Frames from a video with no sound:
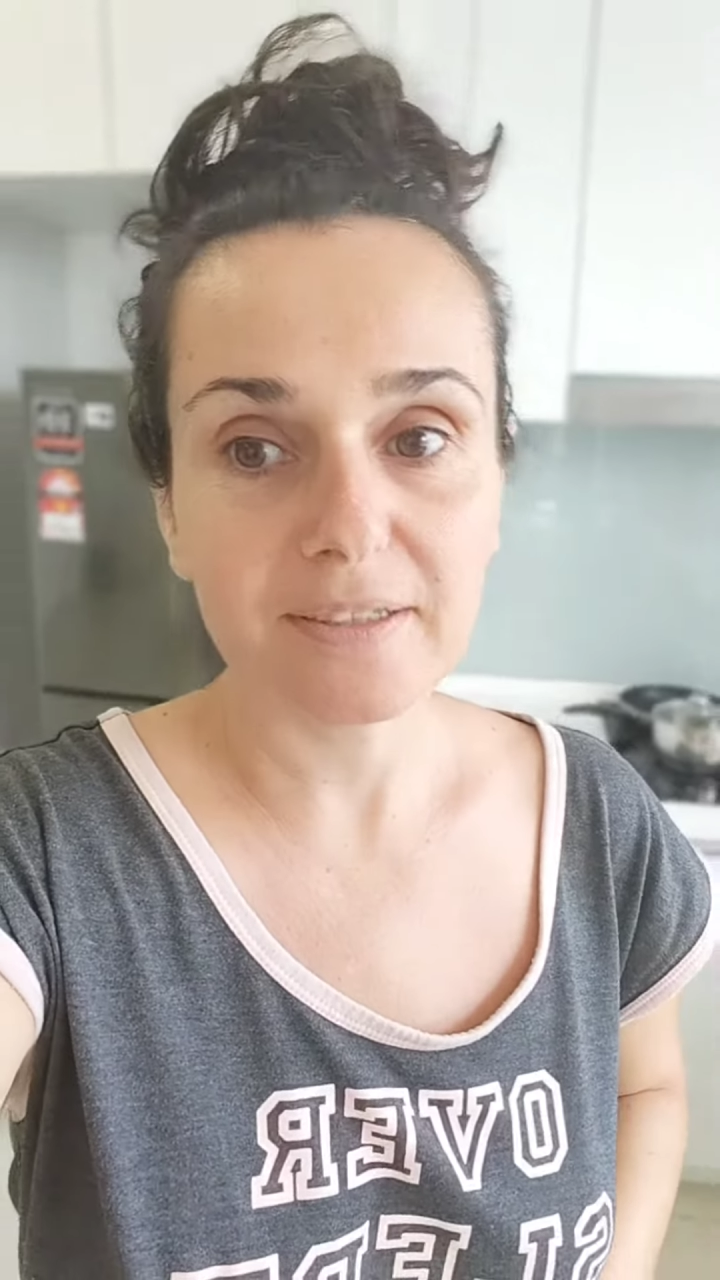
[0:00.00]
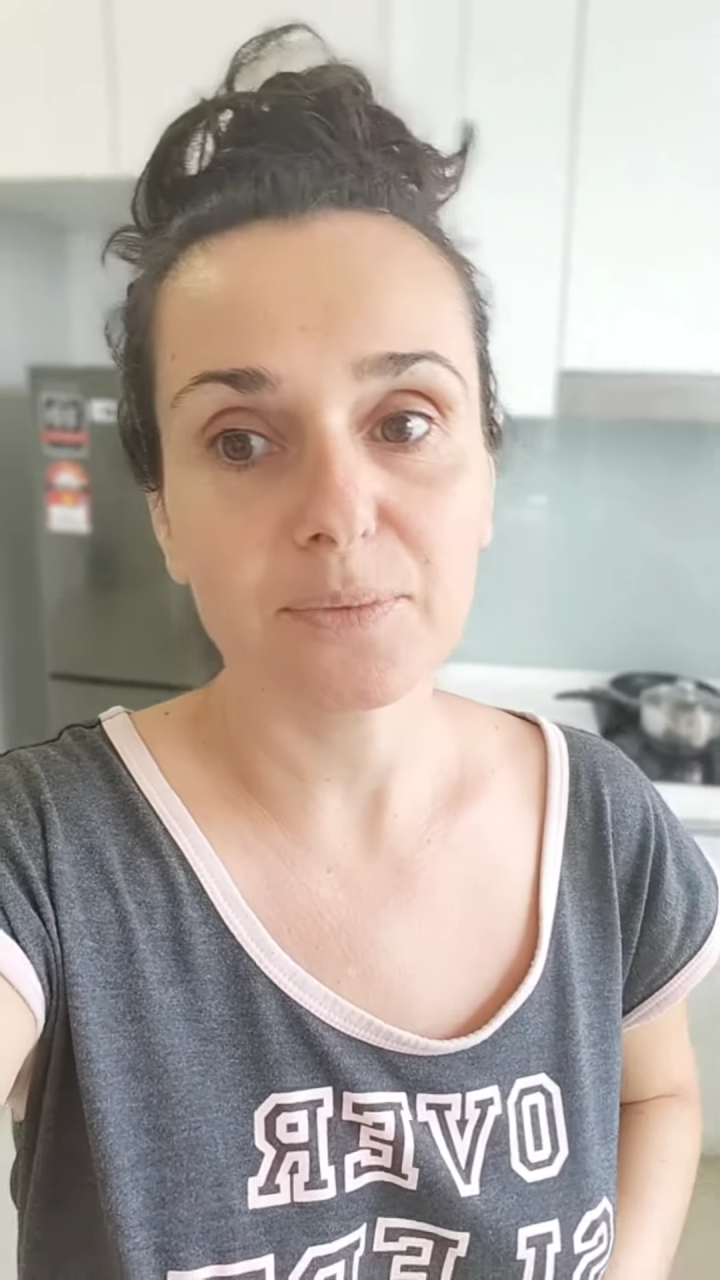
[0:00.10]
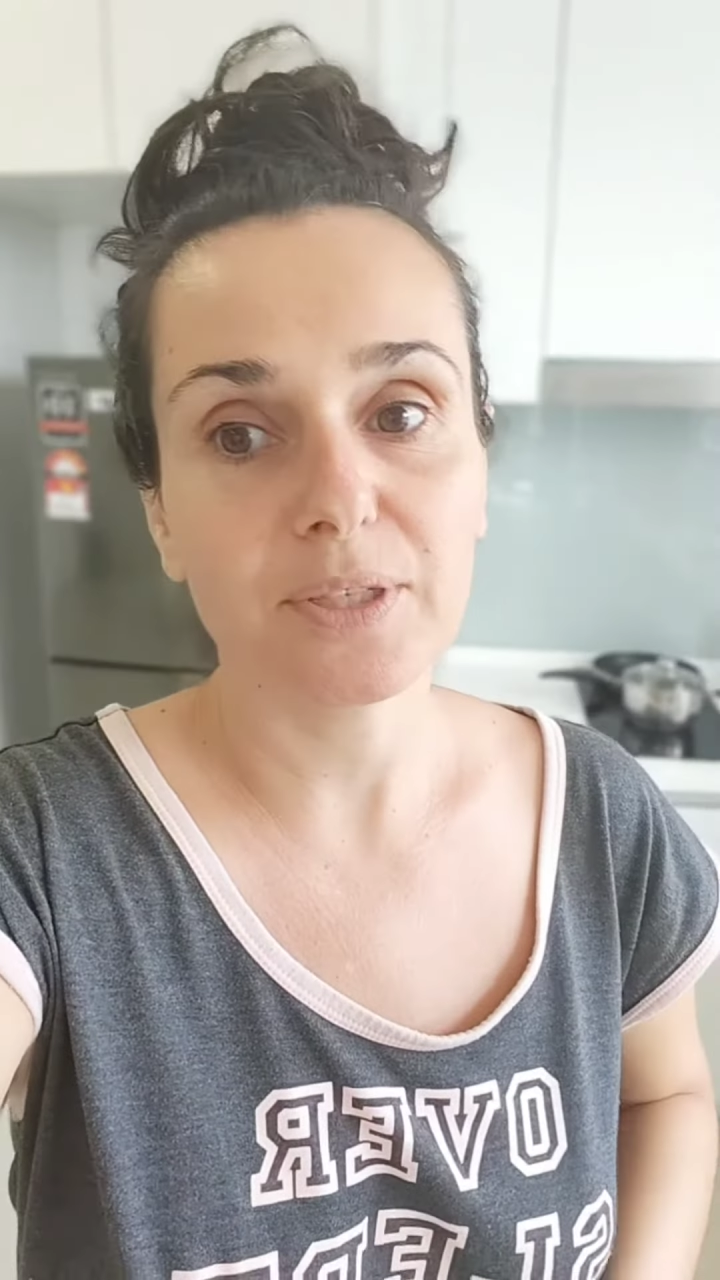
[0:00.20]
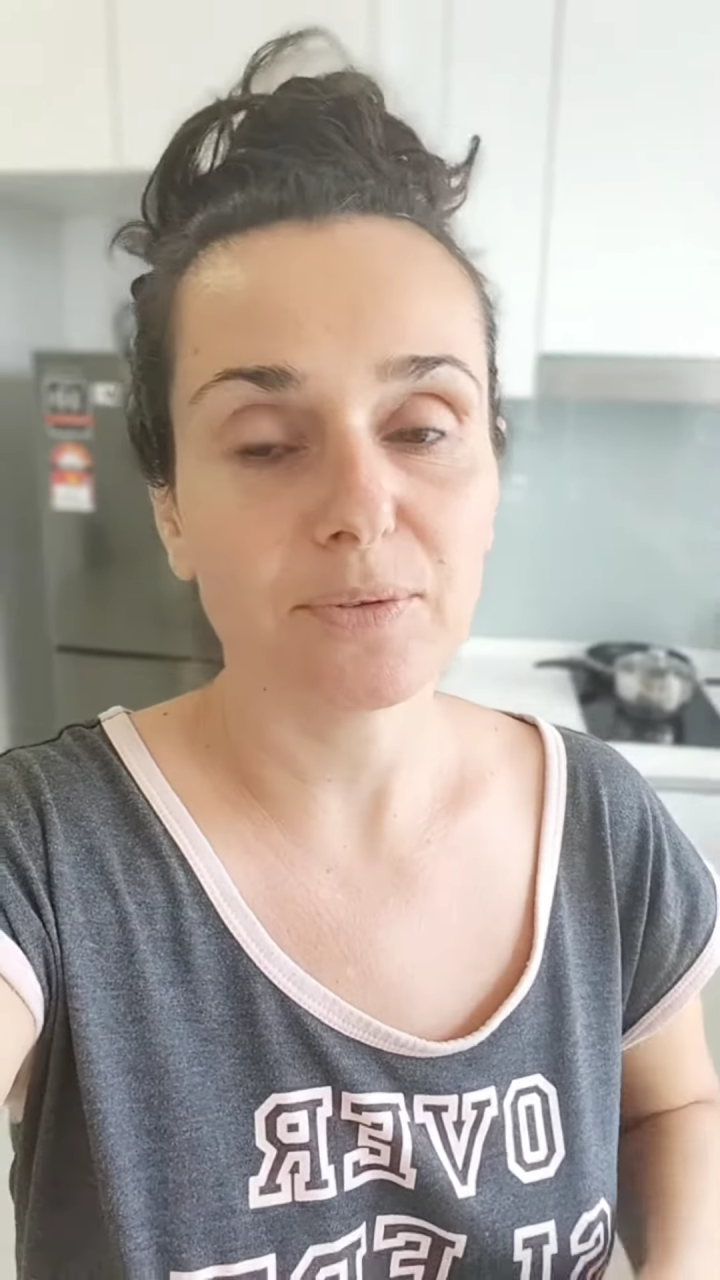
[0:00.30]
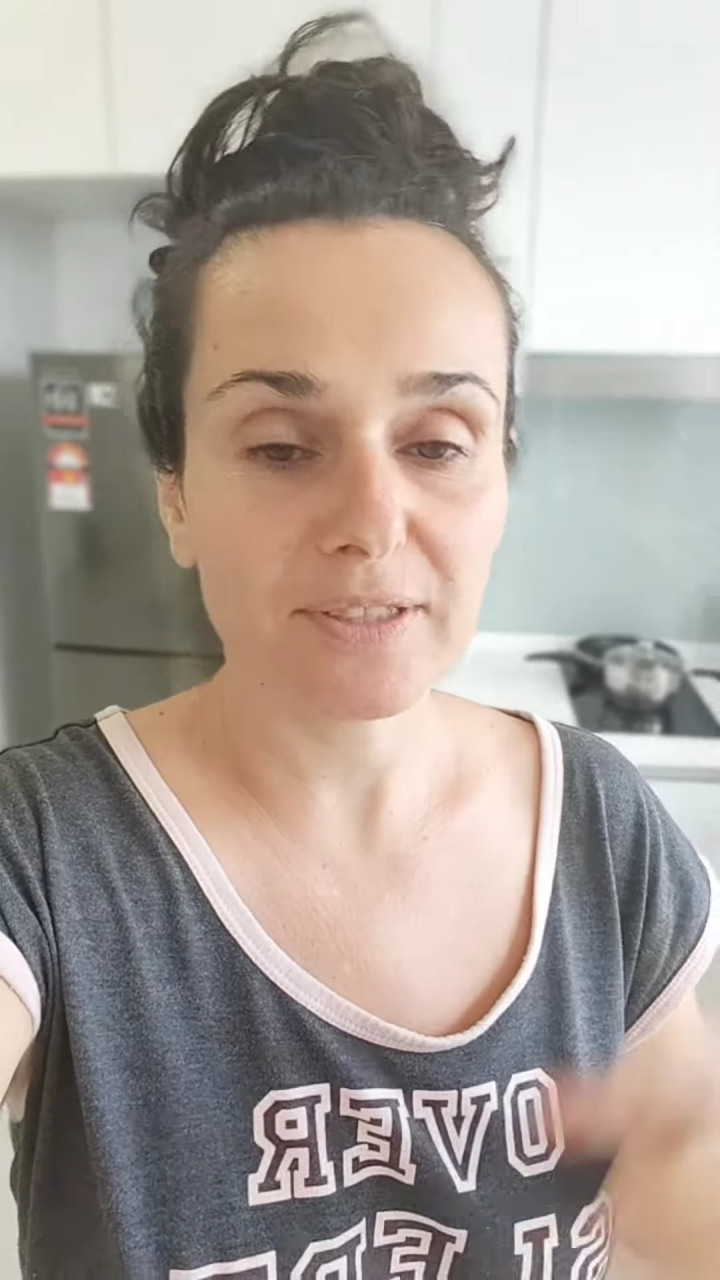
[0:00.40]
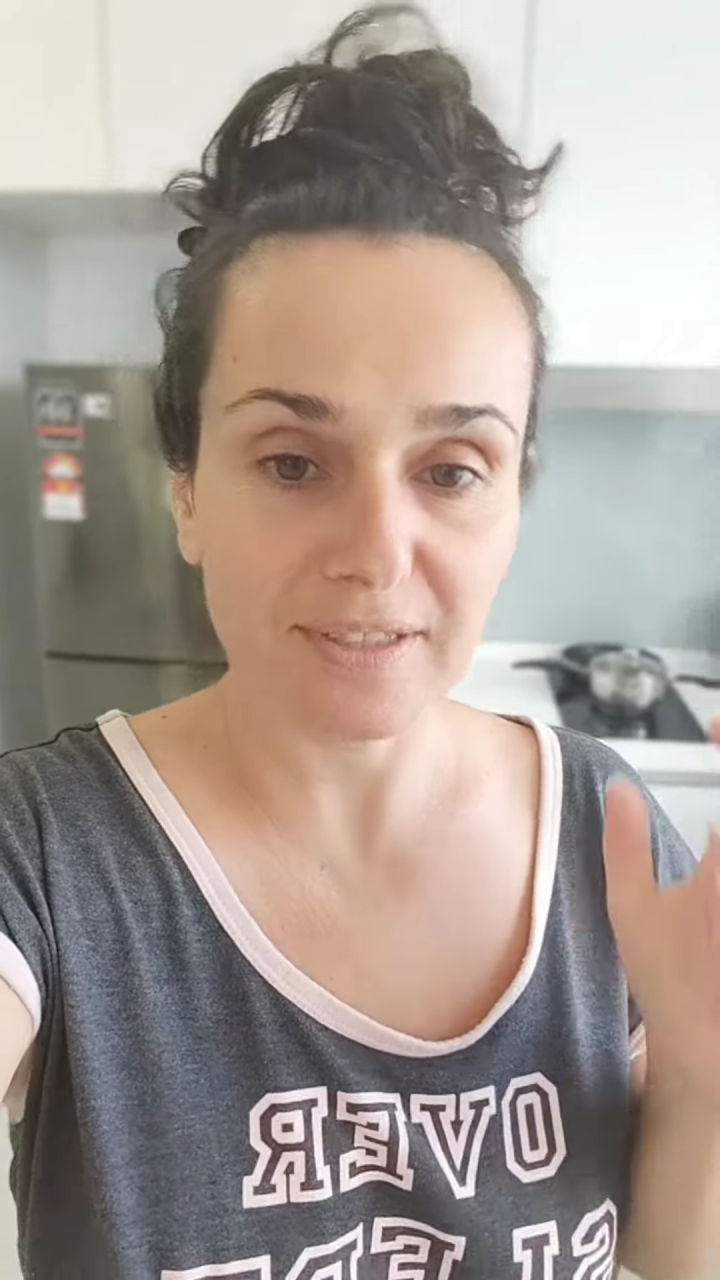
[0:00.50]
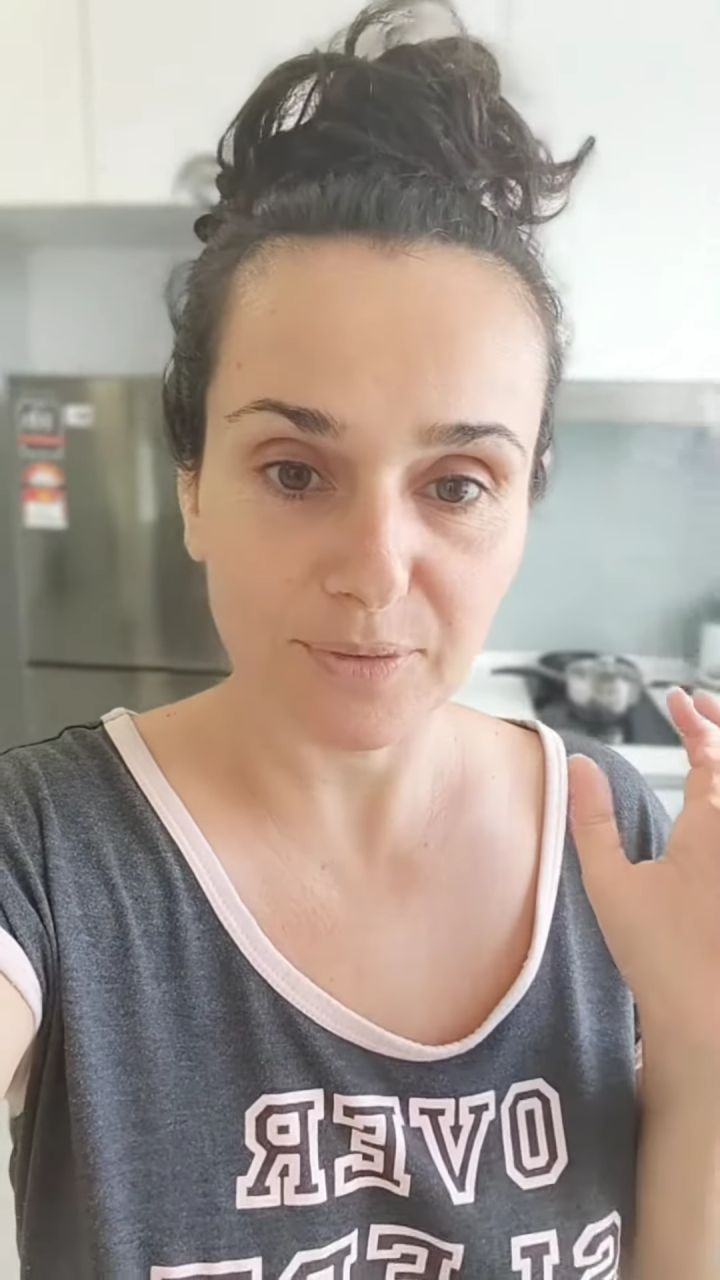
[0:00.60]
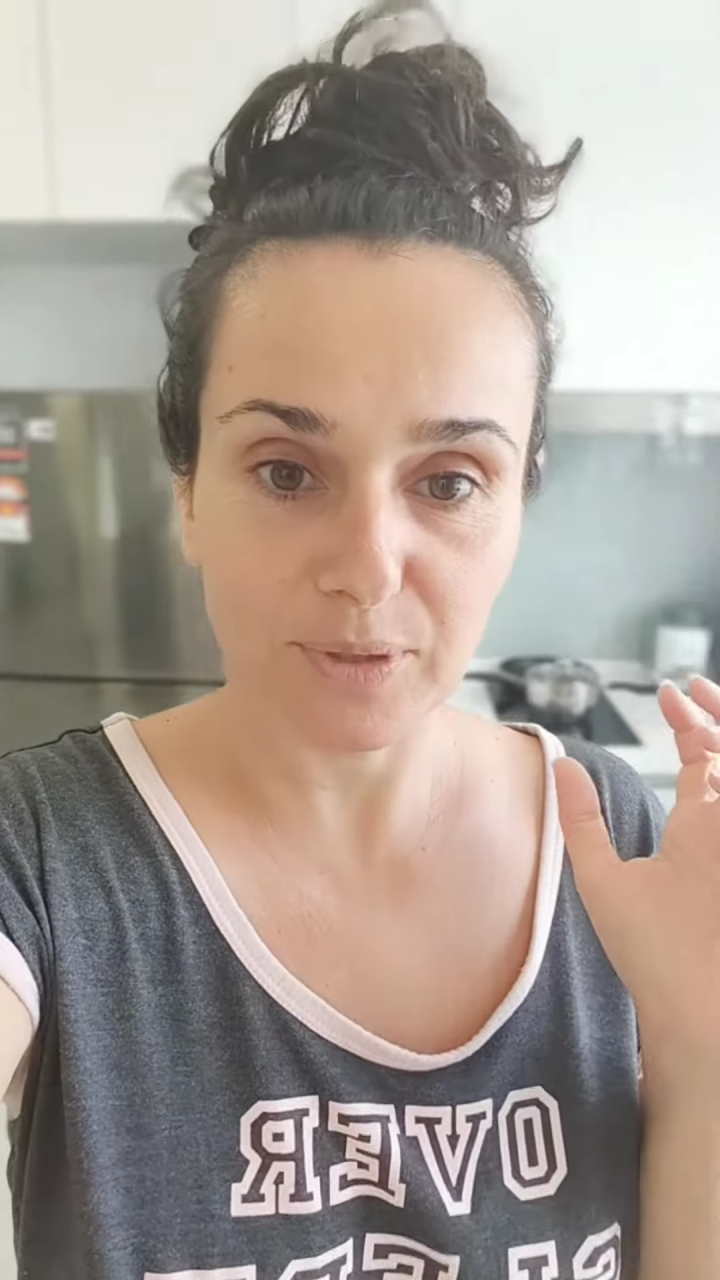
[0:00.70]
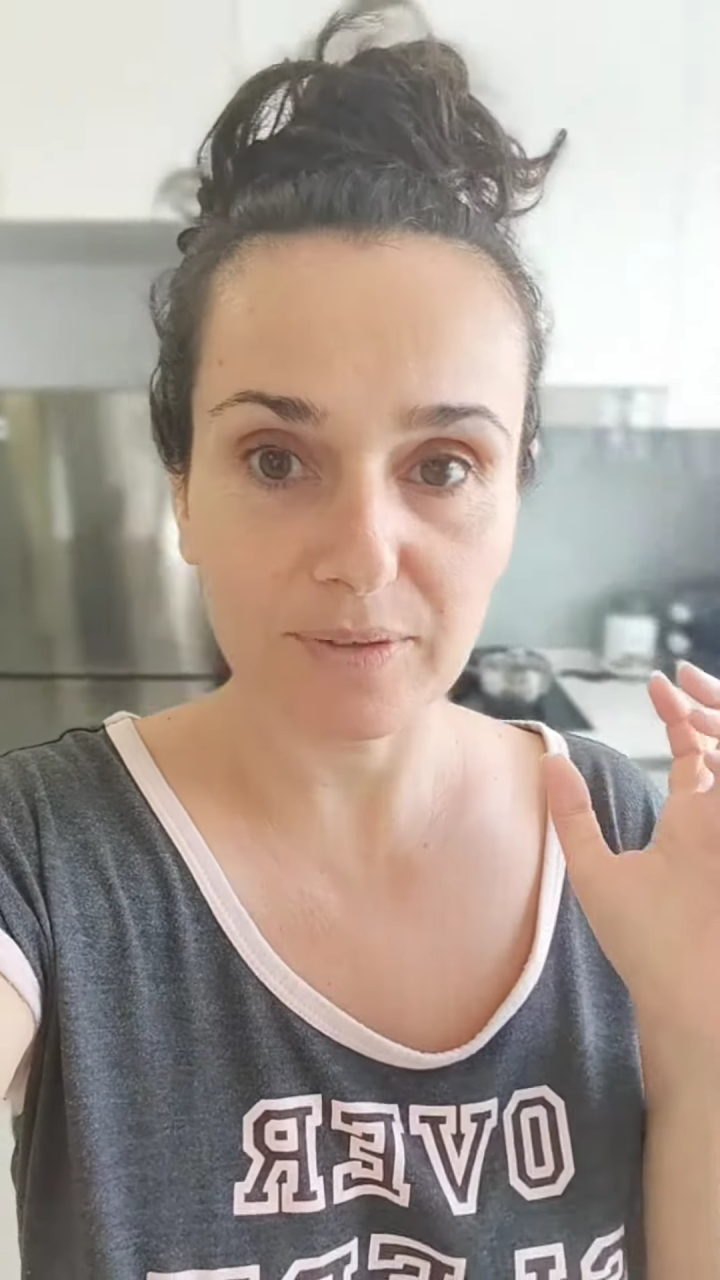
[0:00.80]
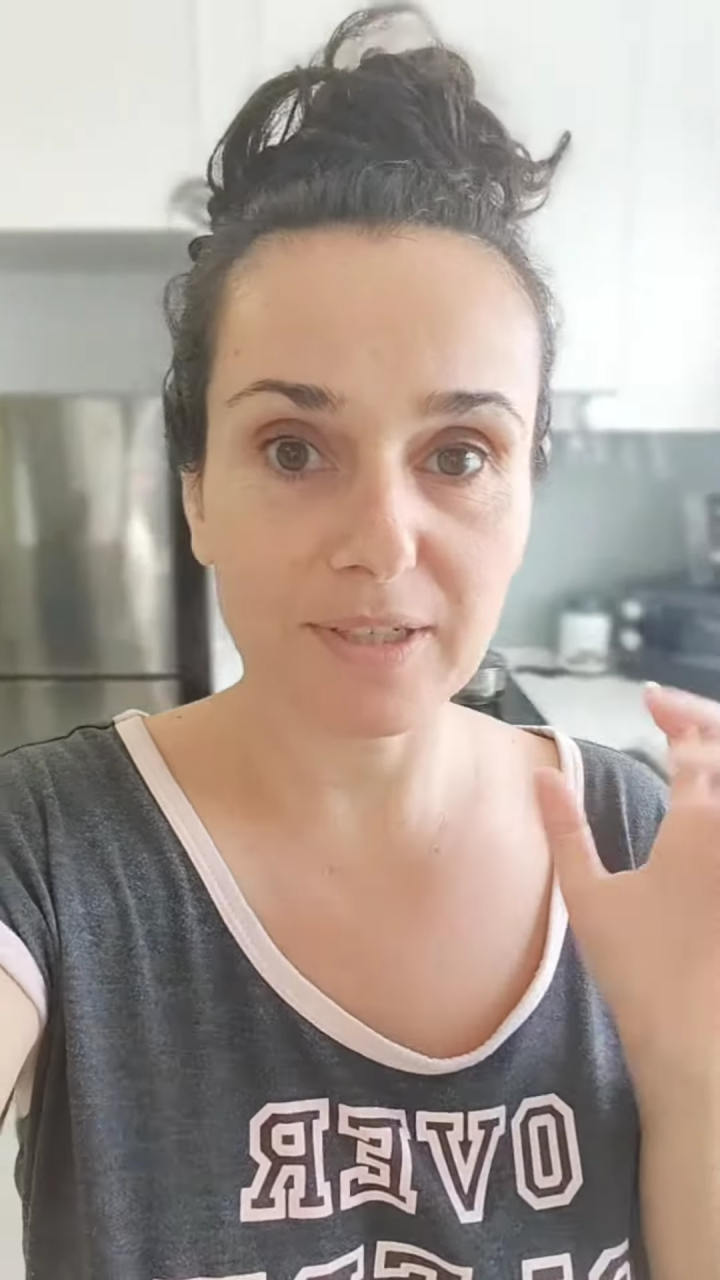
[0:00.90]
We
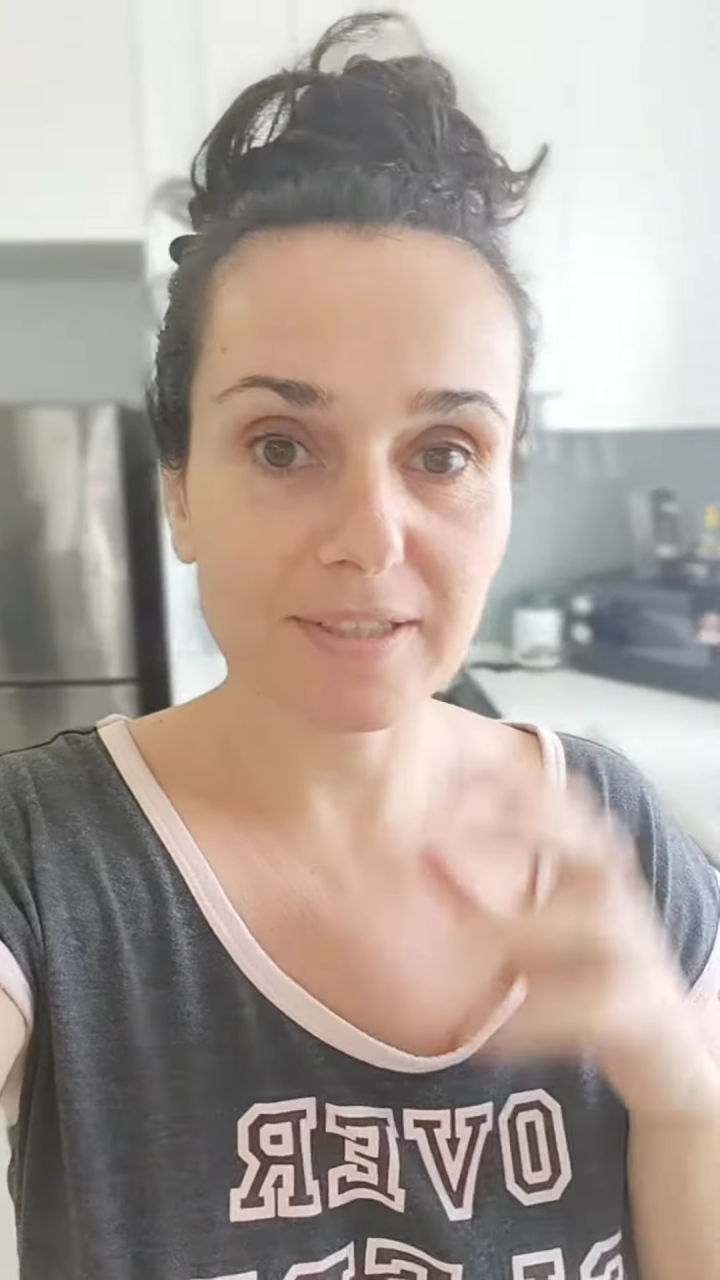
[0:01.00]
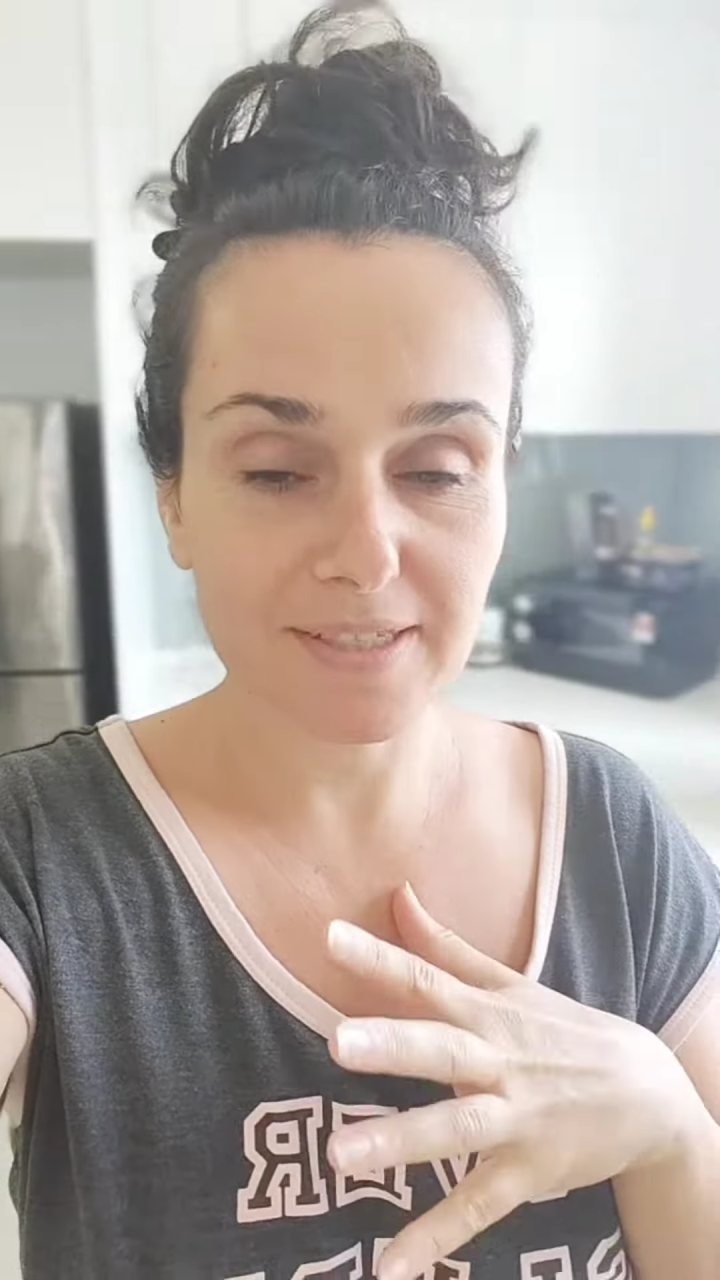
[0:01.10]
rented